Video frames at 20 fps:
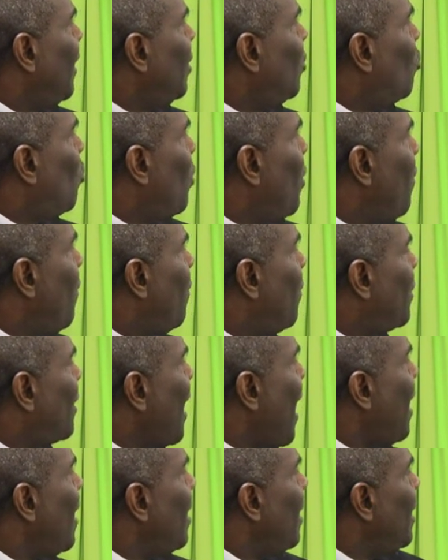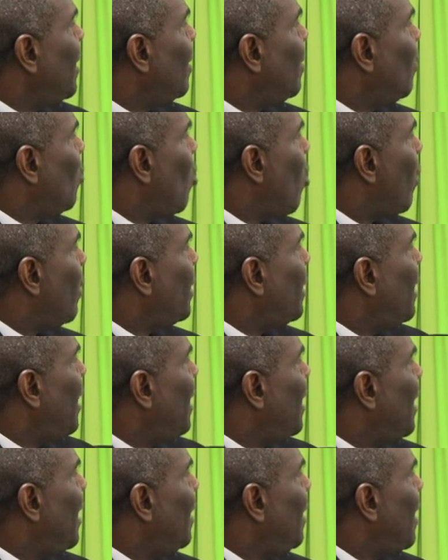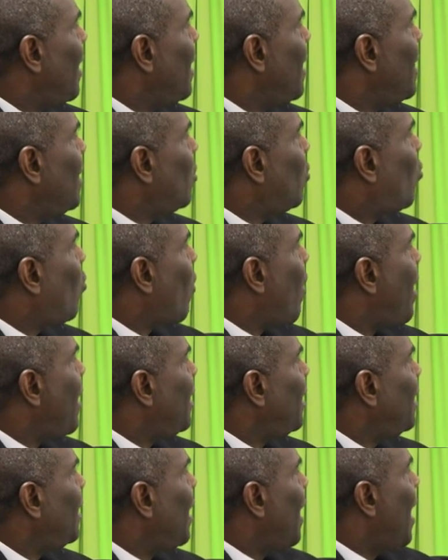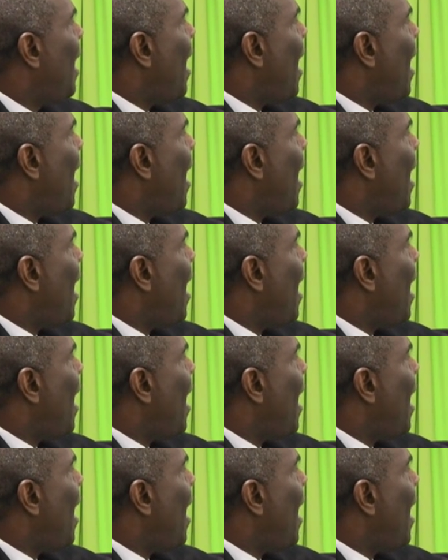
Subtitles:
So the sand is locked in these groins,